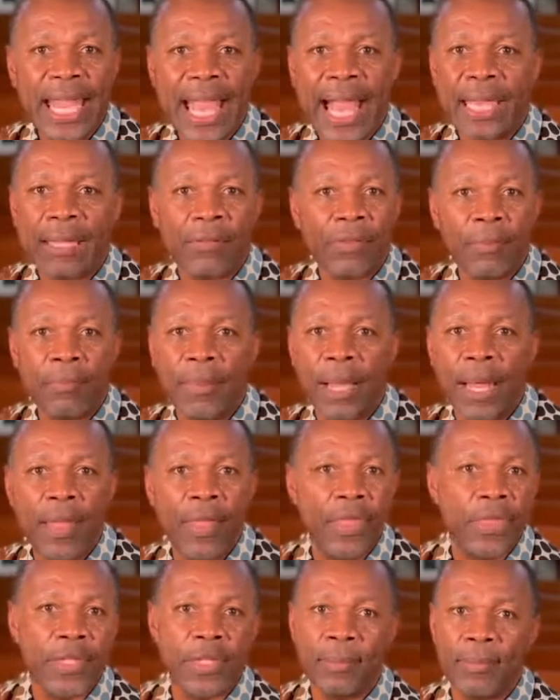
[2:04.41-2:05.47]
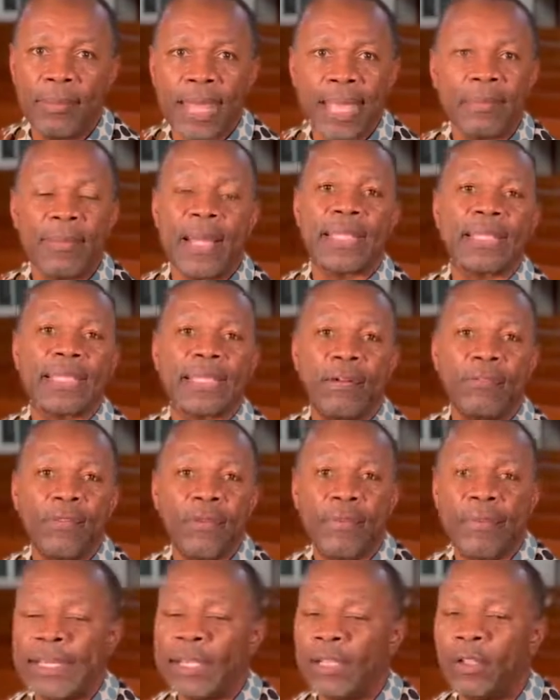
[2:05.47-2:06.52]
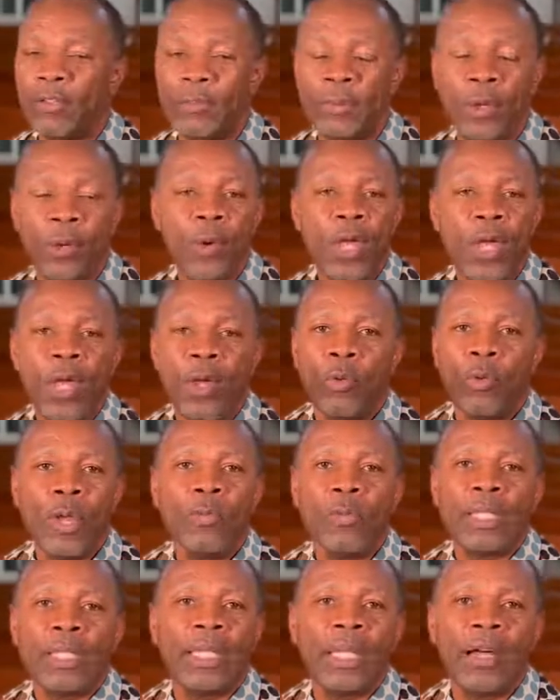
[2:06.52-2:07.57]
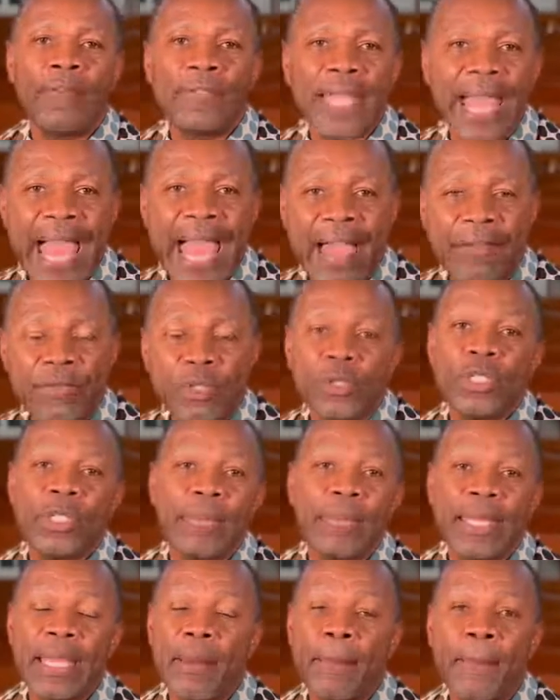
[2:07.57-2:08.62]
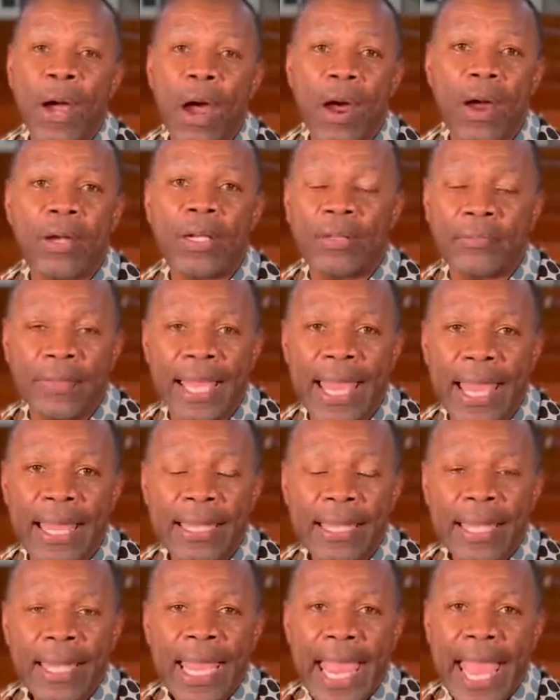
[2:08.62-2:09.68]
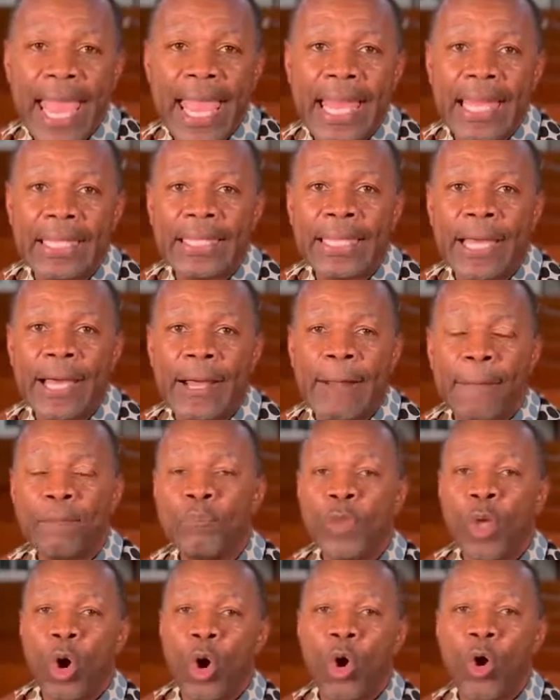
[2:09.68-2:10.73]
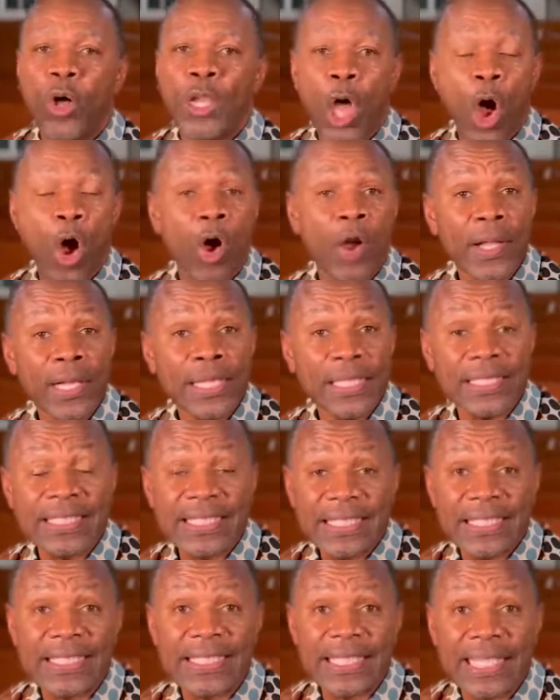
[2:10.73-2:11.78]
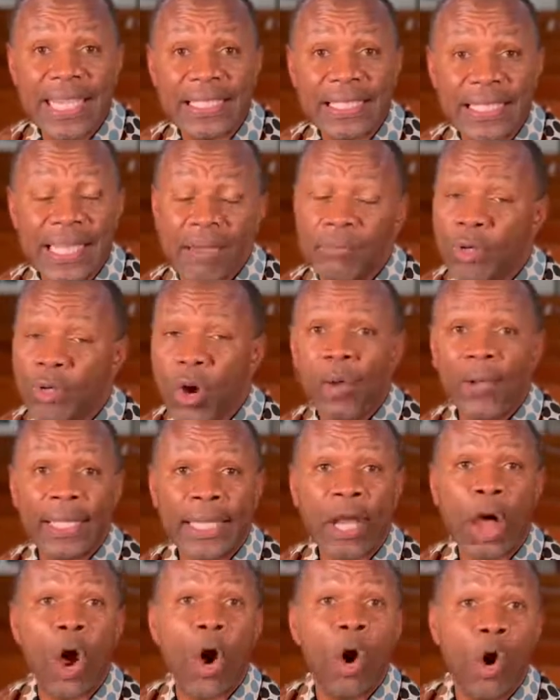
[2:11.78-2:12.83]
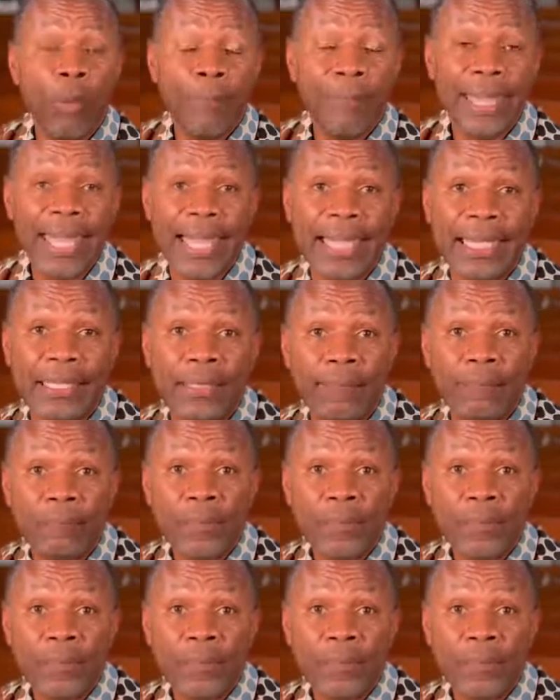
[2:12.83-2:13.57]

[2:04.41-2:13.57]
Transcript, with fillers: out of the month to make myself available. We would love to have you to be a part of that. And um, on August the 6th, I'm calling all men.